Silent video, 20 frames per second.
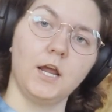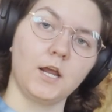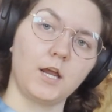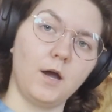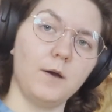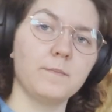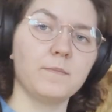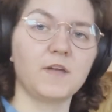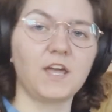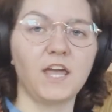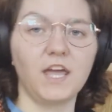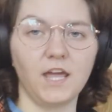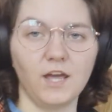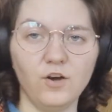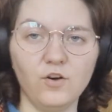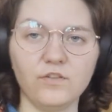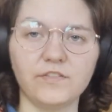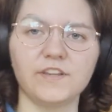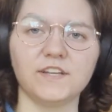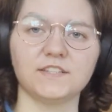"Come
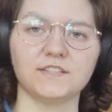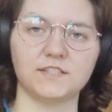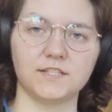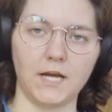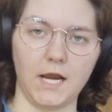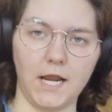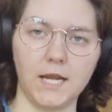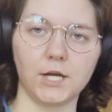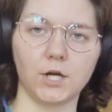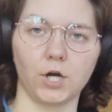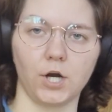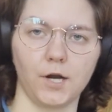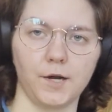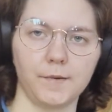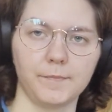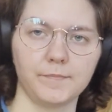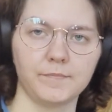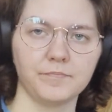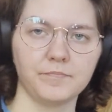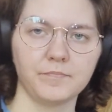kill this tiger."